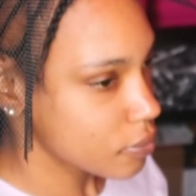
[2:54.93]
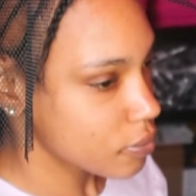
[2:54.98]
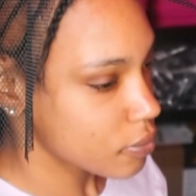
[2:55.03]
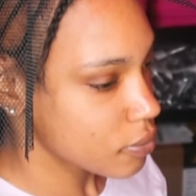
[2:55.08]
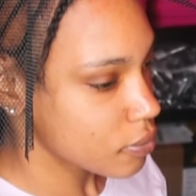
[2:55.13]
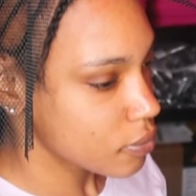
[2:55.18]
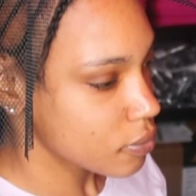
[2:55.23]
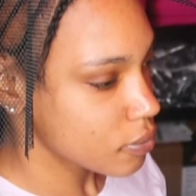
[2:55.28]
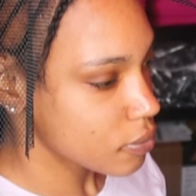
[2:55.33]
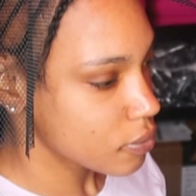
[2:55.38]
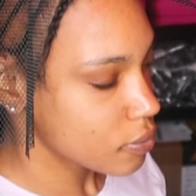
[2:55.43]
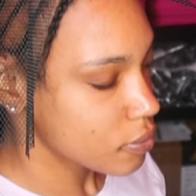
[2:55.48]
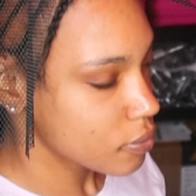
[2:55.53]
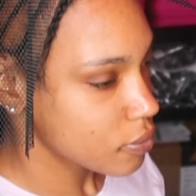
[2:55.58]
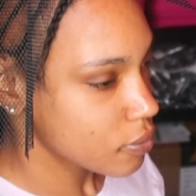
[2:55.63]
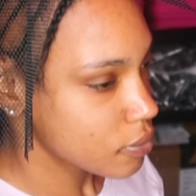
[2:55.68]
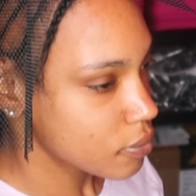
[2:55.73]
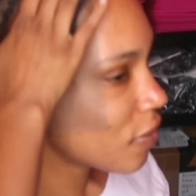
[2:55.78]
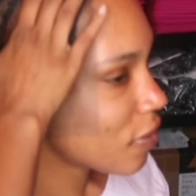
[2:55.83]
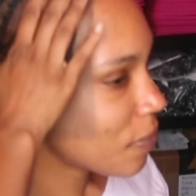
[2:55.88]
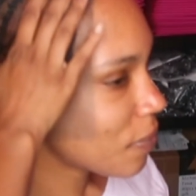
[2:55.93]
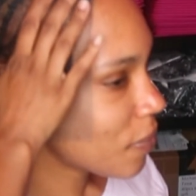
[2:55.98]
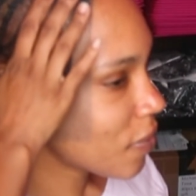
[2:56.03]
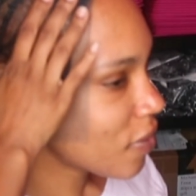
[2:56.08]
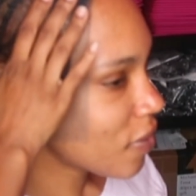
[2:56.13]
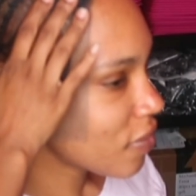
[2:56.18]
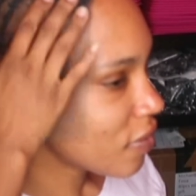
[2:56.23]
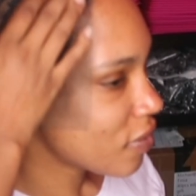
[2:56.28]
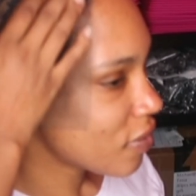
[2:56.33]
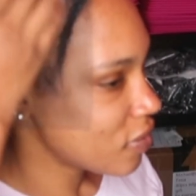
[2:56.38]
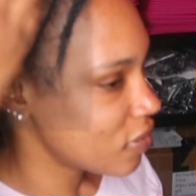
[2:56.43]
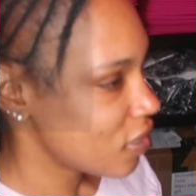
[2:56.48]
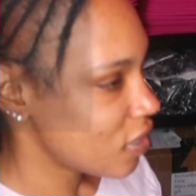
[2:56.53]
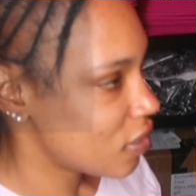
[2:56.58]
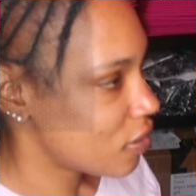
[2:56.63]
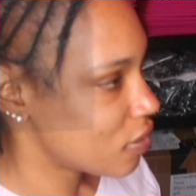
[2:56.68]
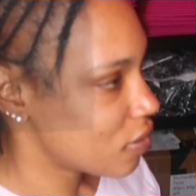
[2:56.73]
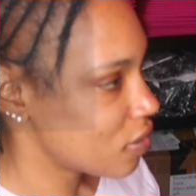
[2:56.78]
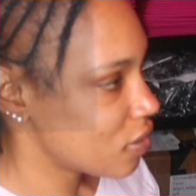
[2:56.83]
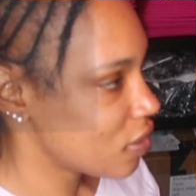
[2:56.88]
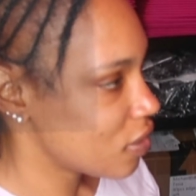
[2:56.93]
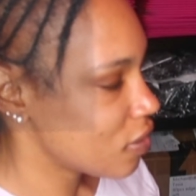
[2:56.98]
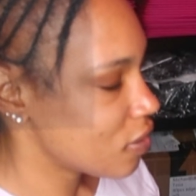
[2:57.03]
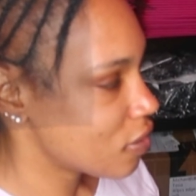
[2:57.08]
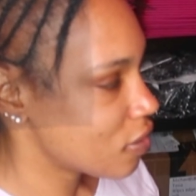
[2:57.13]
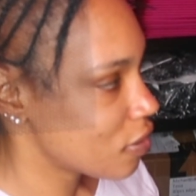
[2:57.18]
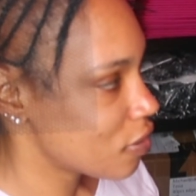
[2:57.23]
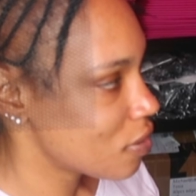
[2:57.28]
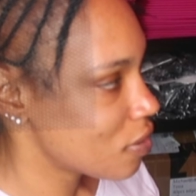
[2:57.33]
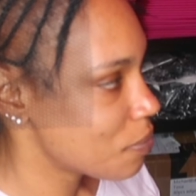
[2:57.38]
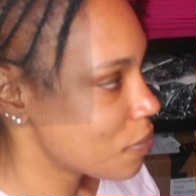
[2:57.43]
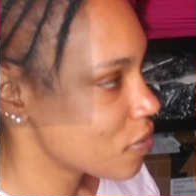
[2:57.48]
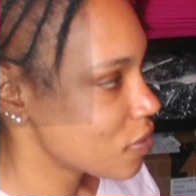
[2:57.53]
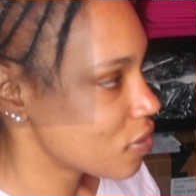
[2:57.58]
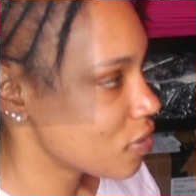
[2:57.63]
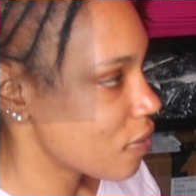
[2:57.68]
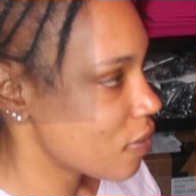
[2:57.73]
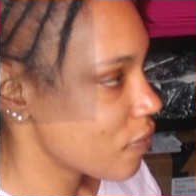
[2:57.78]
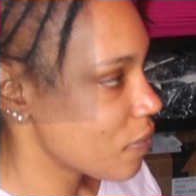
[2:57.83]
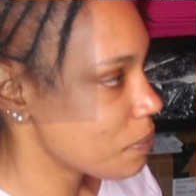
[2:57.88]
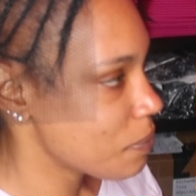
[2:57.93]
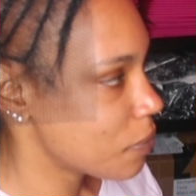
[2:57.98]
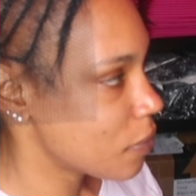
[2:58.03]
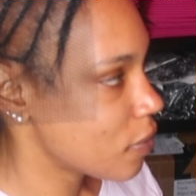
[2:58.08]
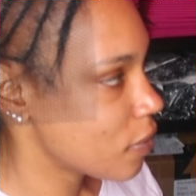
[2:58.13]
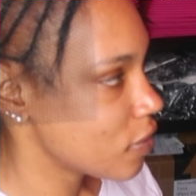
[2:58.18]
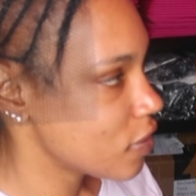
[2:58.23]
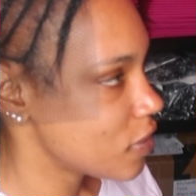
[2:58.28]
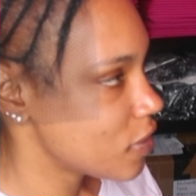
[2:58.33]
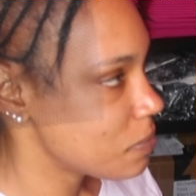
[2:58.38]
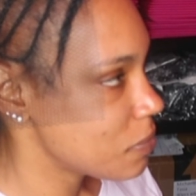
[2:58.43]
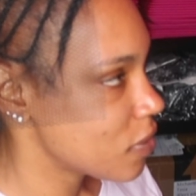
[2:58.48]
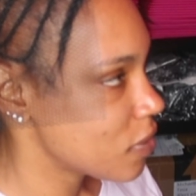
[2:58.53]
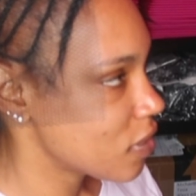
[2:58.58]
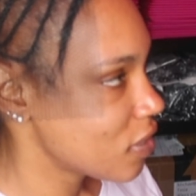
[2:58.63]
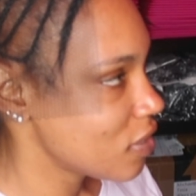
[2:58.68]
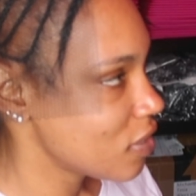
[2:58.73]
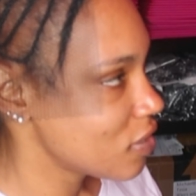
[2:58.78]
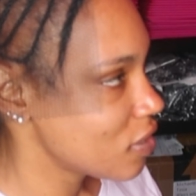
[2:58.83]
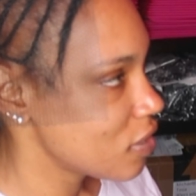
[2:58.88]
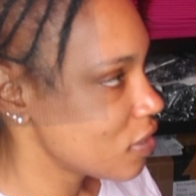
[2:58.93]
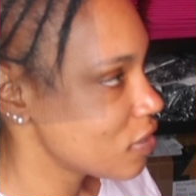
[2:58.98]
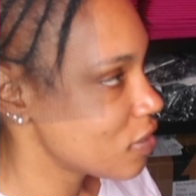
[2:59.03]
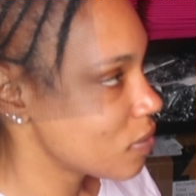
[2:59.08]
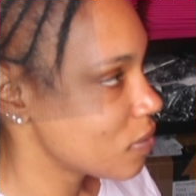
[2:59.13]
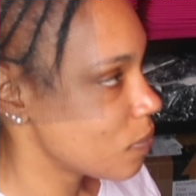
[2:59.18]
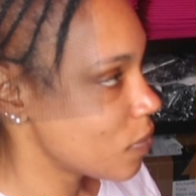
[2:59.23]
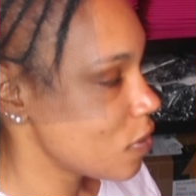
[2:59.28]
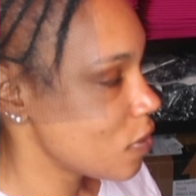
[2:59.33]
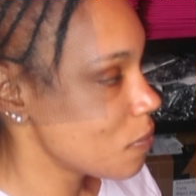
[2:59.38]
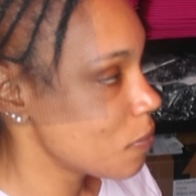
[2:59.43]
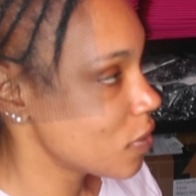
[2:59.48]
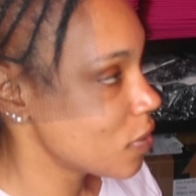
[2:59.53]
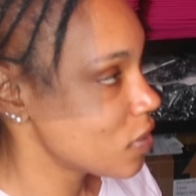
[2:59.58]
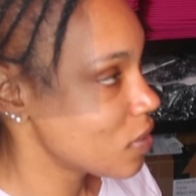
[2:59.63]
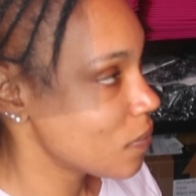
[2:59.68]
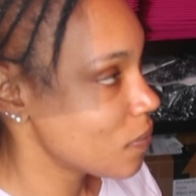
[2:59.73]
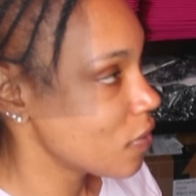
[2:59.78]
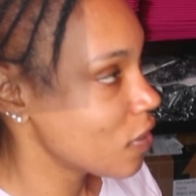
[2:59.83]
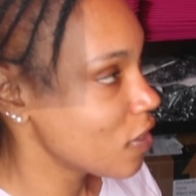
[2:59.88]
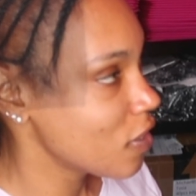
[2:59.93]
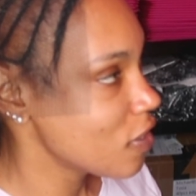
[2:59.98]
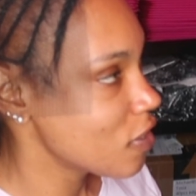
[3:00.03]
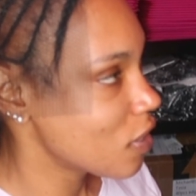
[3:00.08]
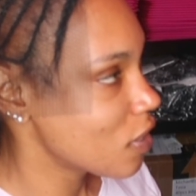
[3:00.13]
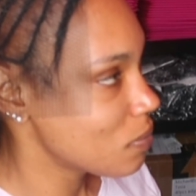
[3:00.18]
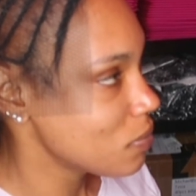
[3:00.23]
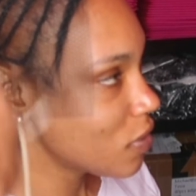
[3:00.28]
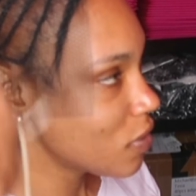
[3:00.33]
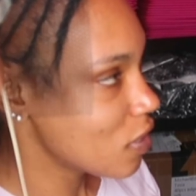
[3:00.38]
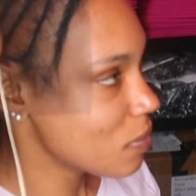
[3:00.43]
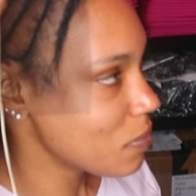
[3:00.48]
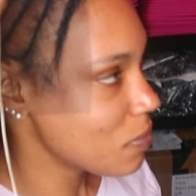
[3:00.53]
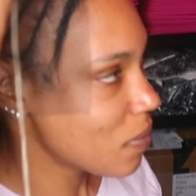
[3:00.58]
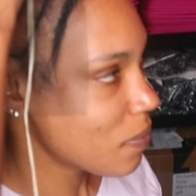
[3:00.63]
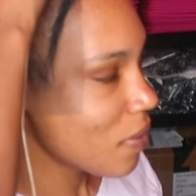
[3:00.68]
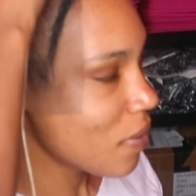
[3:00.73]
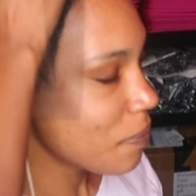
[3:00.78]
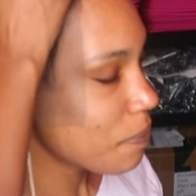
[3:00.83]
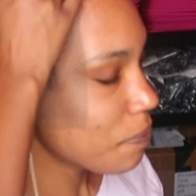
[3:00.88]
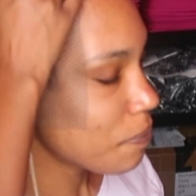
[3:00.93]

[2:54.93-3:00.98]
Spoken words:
versus their natural hair. This will provide a sturdy base for your sew-in install.